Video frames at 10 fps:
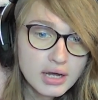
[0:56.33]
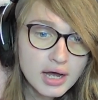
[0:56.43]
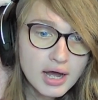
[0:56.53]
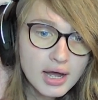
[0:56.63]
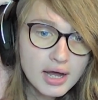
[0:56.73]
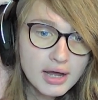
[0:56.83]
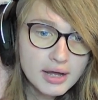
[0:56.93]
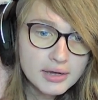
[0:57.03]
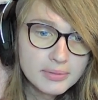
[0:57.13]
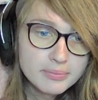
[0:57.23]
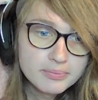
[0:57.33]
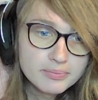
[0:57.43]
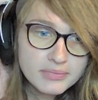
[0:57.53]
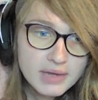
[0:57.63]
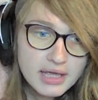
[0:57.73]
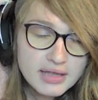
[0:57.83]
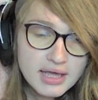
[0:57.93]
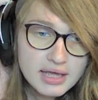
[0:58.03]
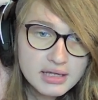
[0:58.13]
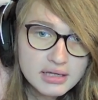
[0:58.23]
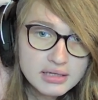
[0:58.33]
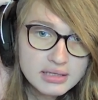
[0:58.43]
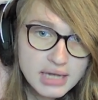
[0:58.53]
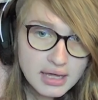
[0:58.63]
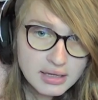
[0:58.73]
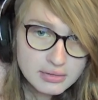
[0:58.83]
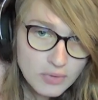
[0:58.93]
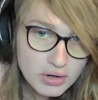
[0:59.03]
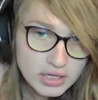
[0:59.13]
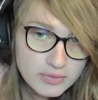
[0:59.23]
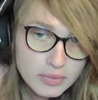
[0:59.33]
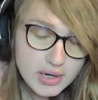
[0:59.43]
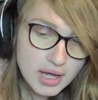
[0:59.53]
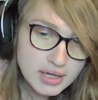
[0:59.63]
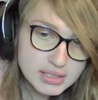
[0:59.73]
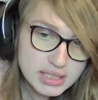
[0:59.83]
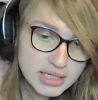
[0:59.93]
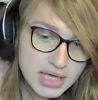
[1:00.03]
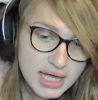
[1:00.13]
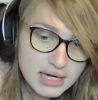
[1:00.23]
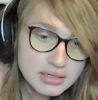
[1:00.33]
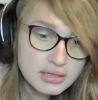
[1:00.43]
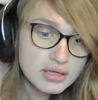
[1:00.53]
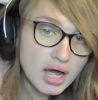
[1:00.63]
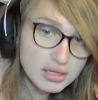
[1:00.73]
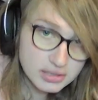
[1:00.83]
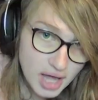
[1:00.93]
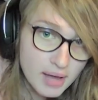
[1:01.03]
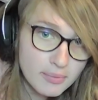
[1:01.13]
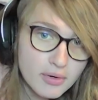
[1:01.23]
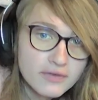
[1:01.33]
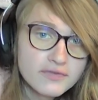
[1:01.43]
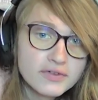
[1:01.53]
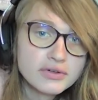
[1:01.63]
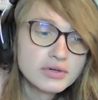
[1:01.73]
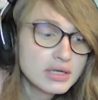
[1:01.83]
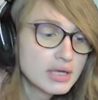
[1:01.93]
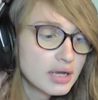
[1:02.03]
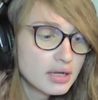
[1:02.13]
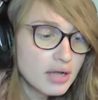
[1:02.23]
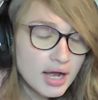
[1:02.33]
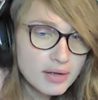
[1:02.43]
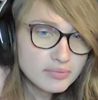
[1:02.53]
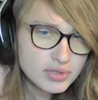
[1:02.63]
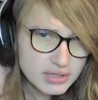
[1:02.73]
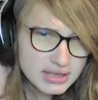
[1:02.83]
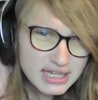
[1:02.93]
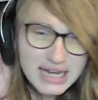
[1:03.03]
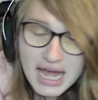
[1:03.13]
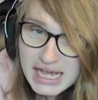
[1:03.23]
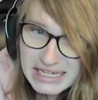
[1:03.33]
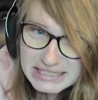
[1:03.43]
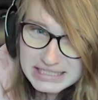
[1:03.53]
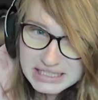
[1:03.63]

Um, and then the next morning, we went hunting again, got a lot more food um, during the night,